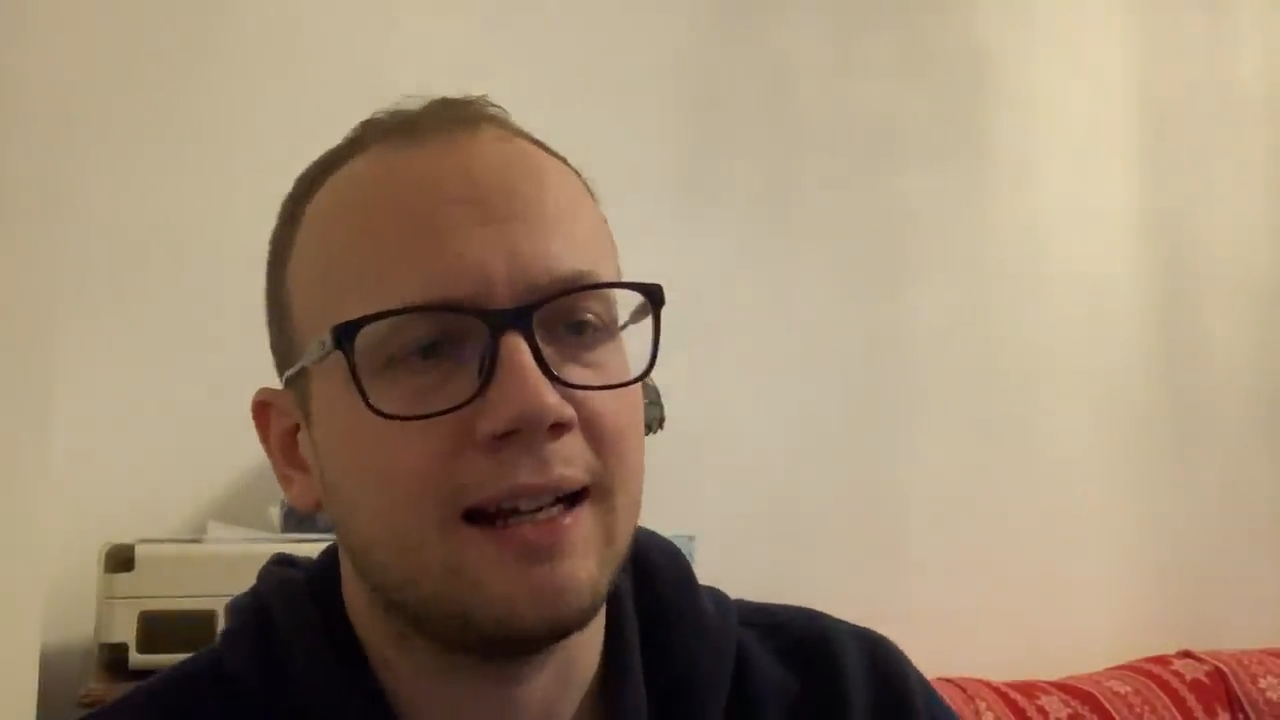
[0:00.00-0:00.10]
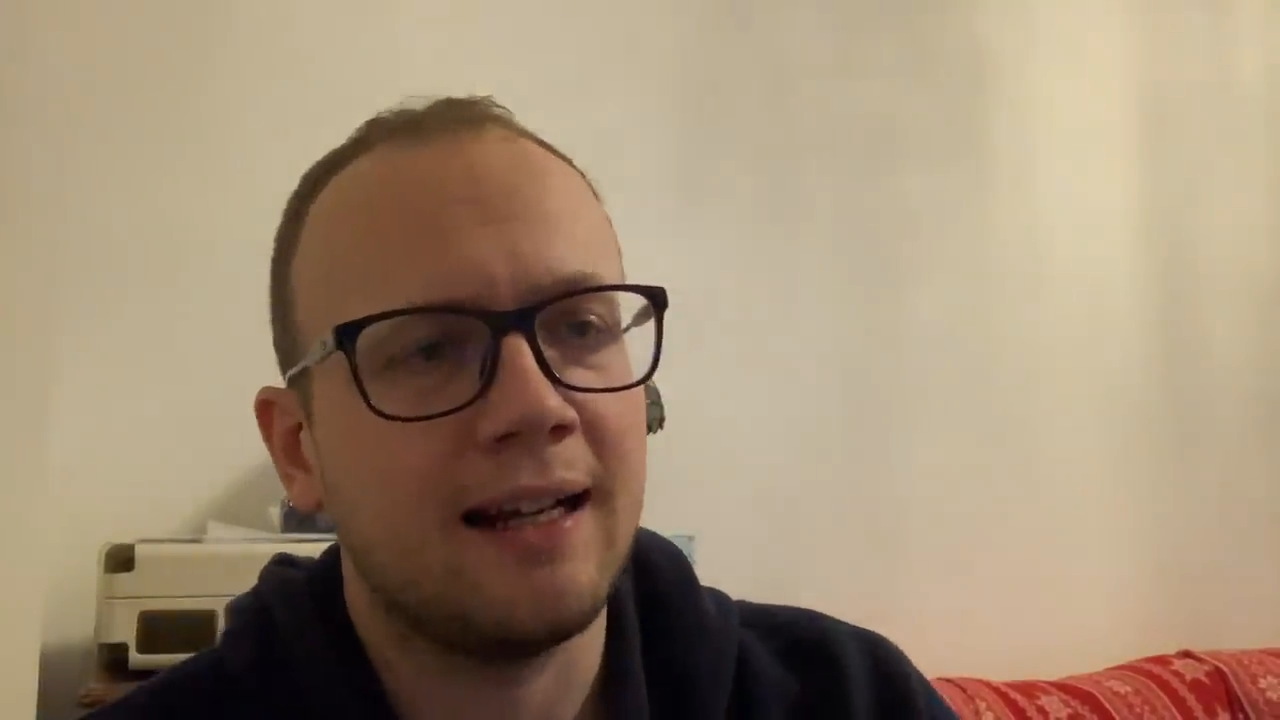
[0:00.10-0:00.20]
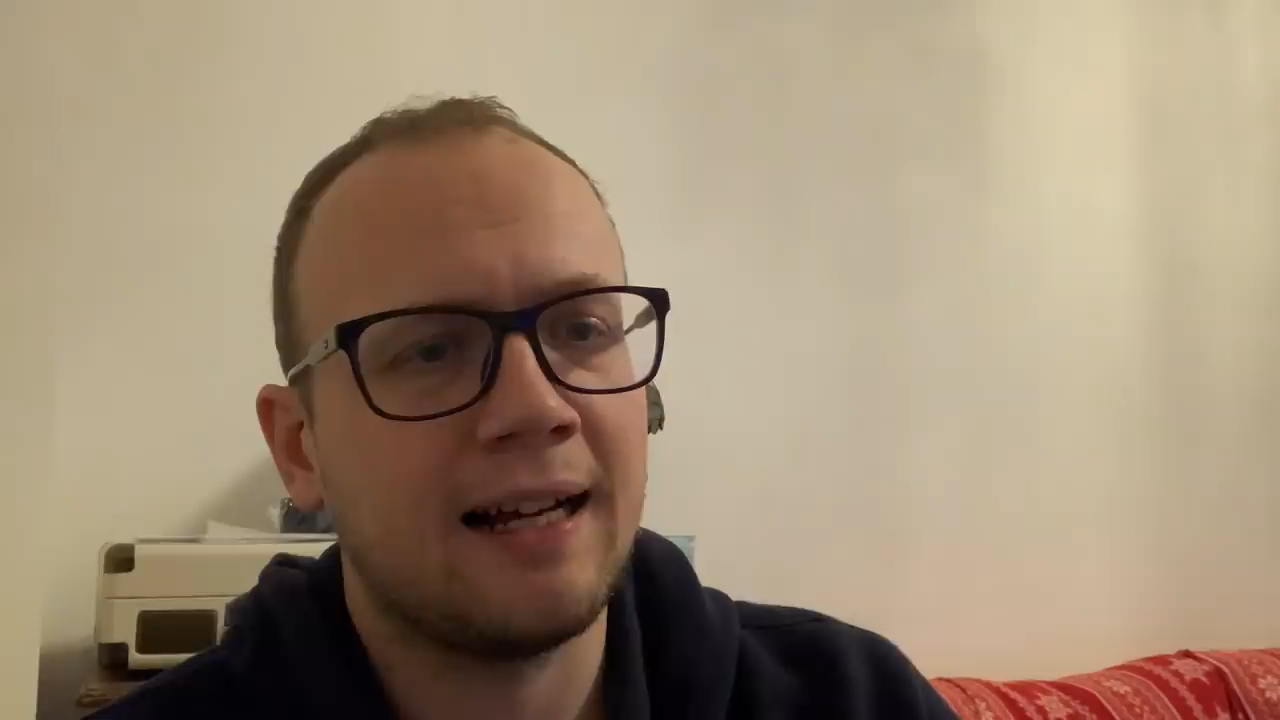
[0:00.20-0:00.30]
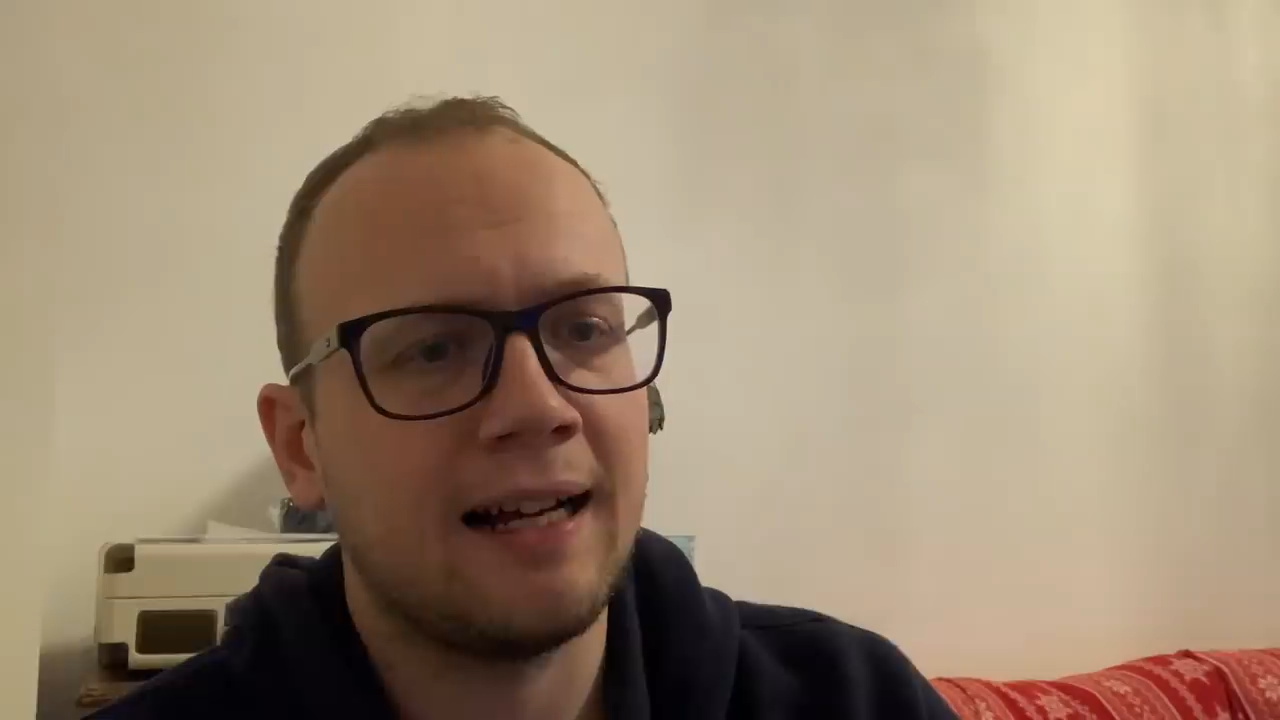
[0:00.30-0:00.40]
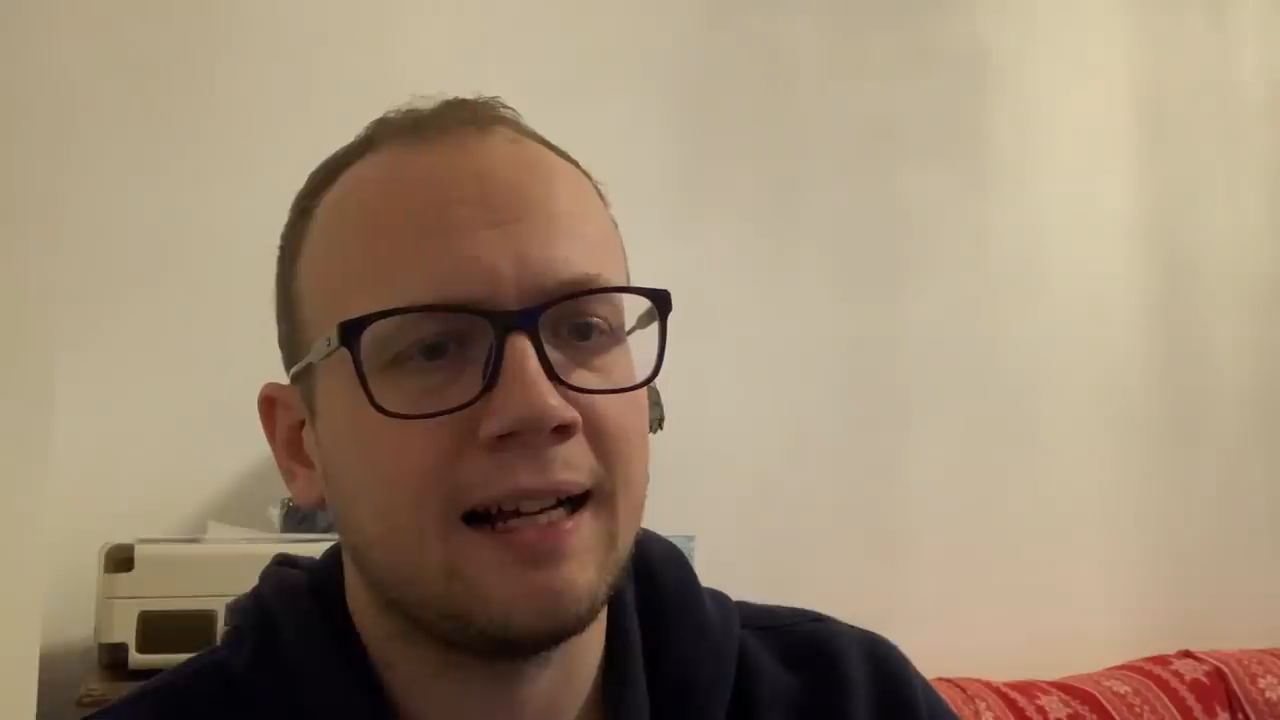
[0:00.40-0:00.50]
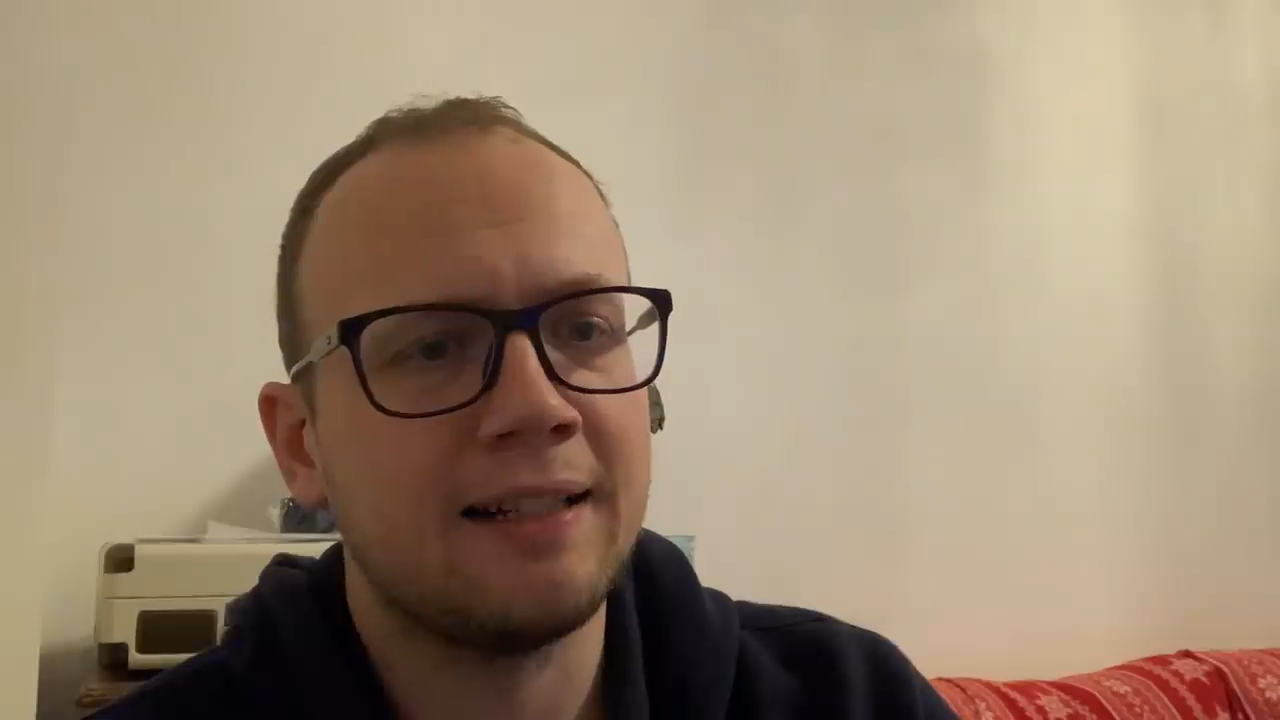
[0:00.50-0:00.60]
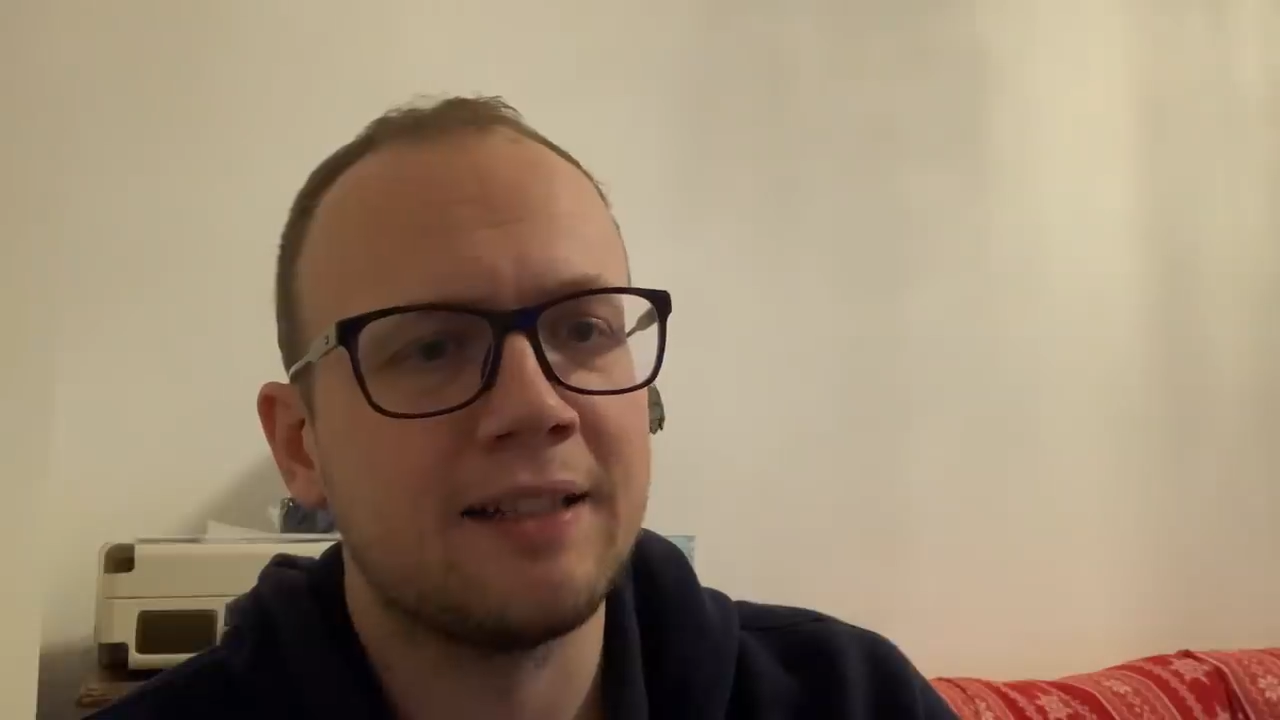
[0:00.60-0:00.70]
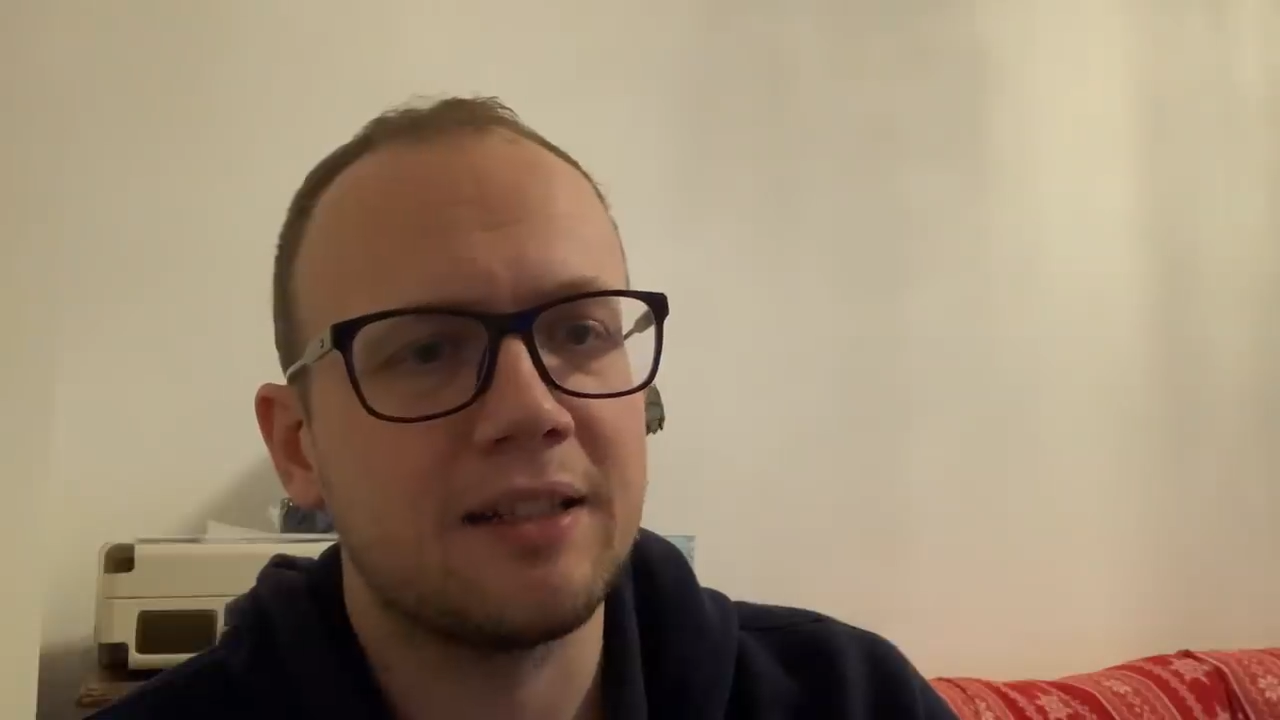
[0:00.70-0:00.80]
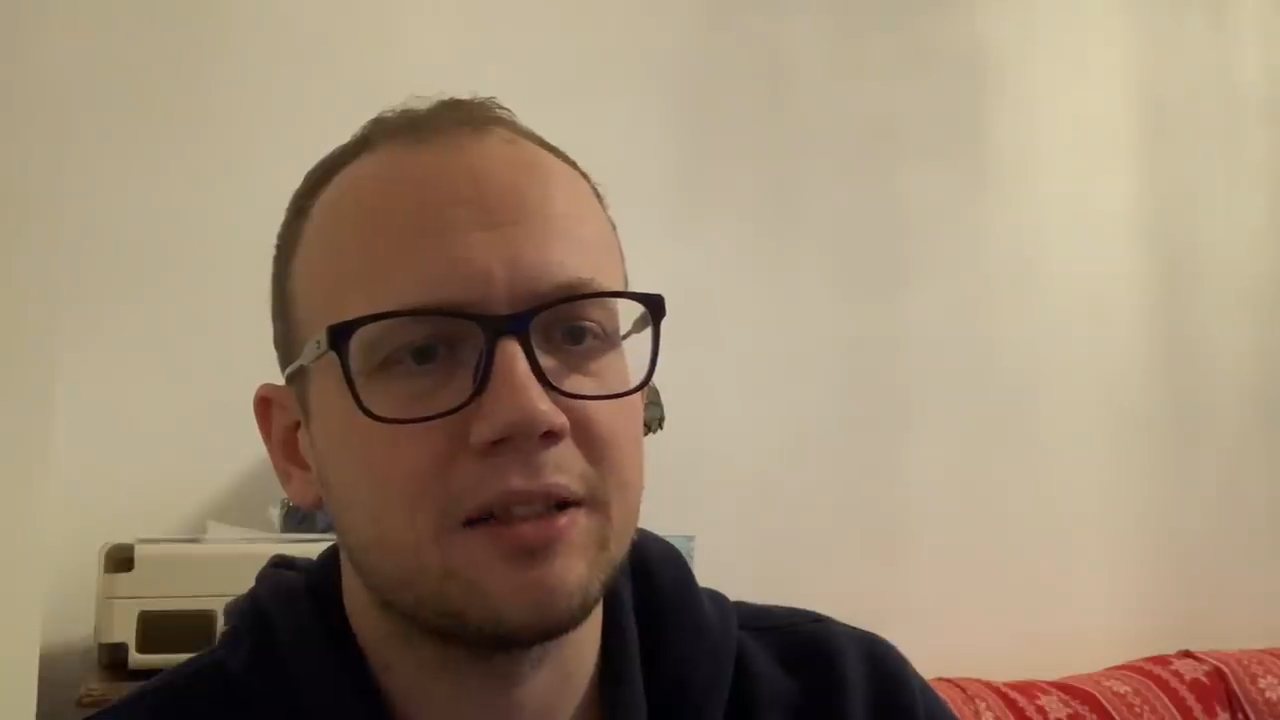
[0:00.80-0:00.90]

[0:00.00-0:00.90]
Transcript: And